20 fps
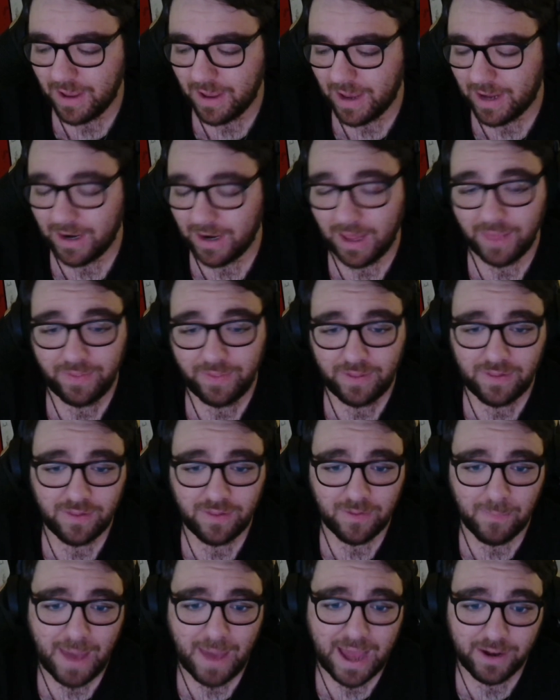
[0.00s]
And like this is
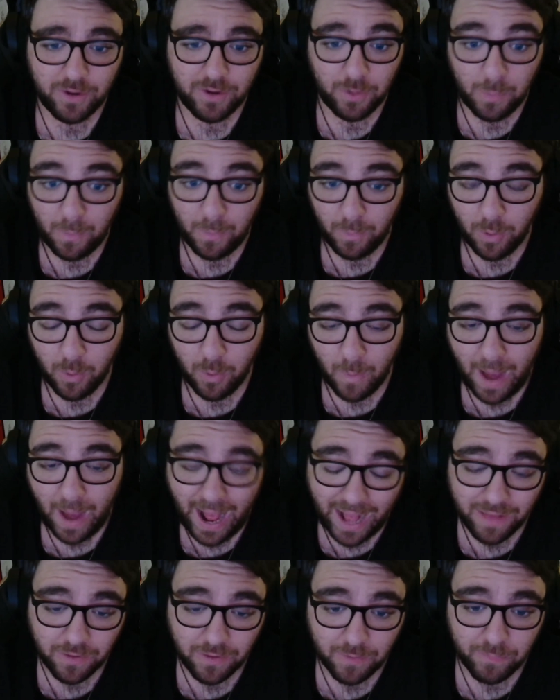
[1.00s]
a man who
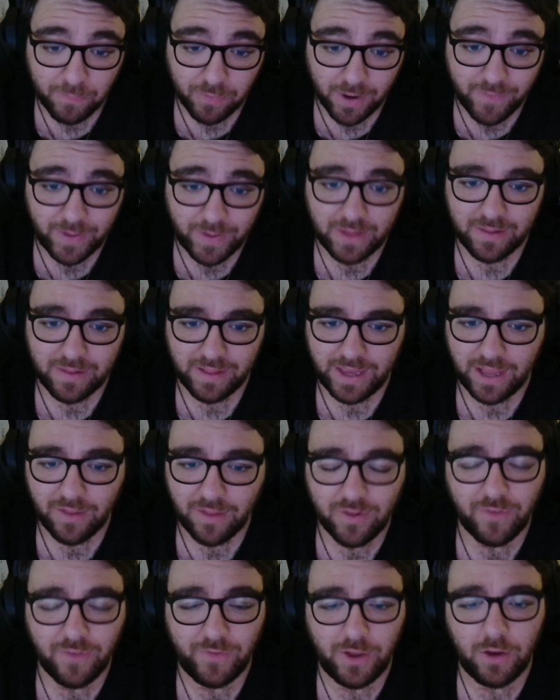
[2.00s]
has previously
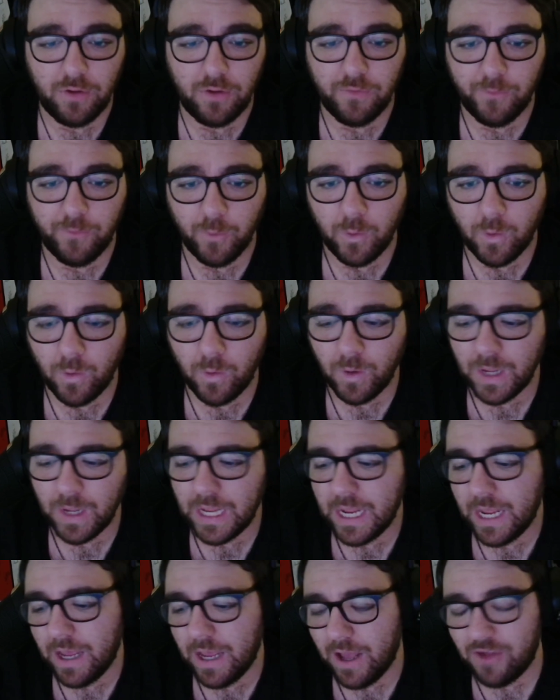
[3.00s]
interviewed for
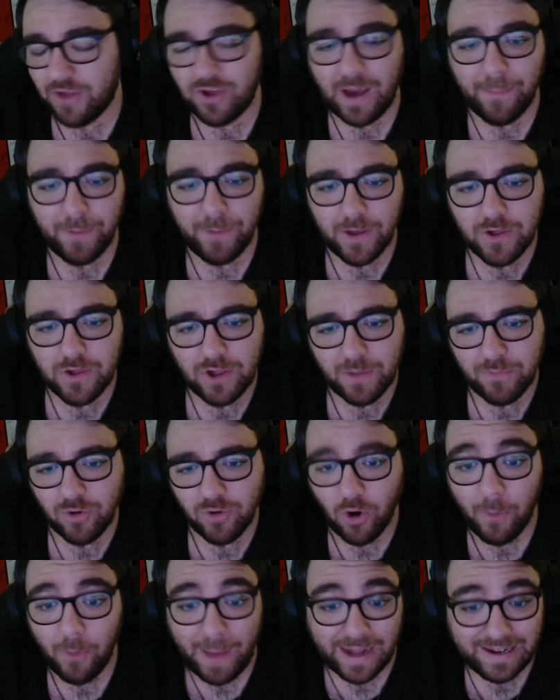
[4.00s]
a championship
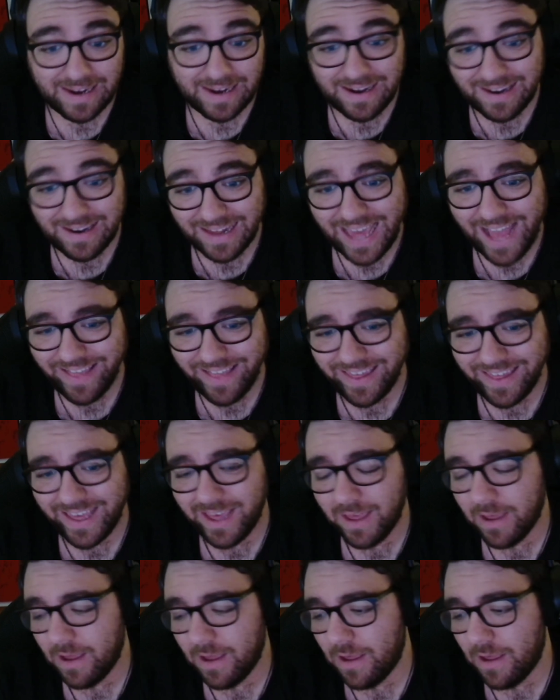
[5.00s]
job and didn't get it.